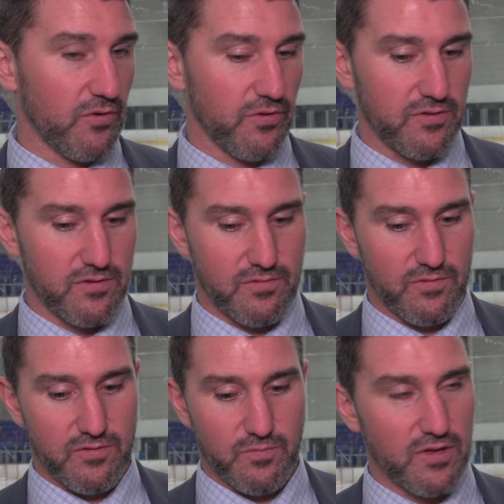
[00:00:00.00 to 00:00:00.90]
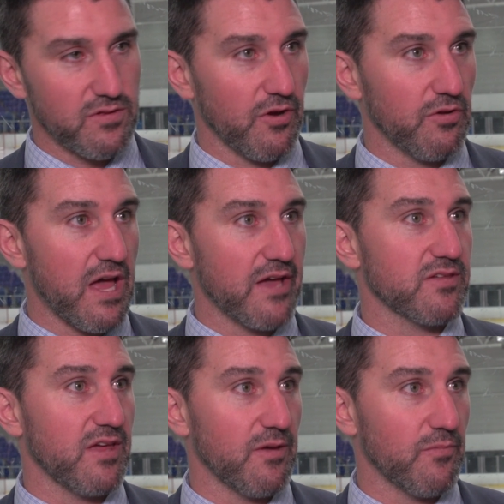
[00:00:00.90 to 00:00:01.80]
this is basically our
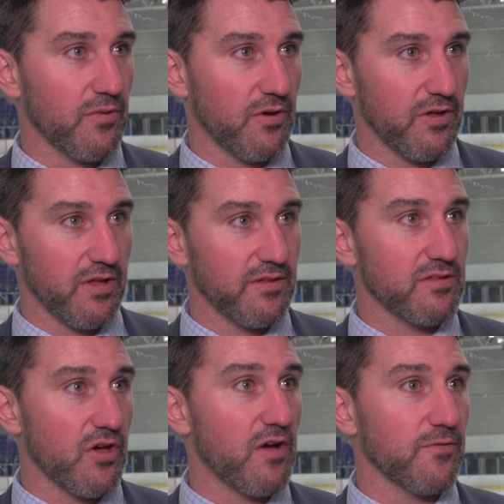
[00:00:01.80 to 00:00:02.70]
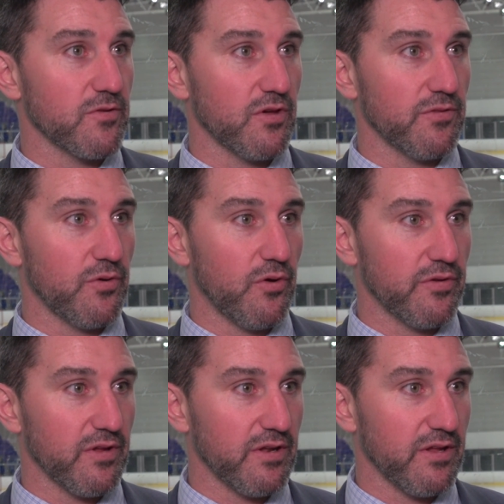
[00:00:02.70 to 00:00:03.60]
last game in this conference on the
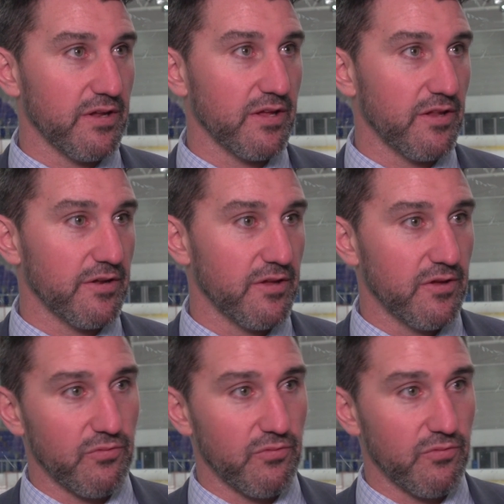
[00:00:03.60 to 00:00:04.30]
road in England.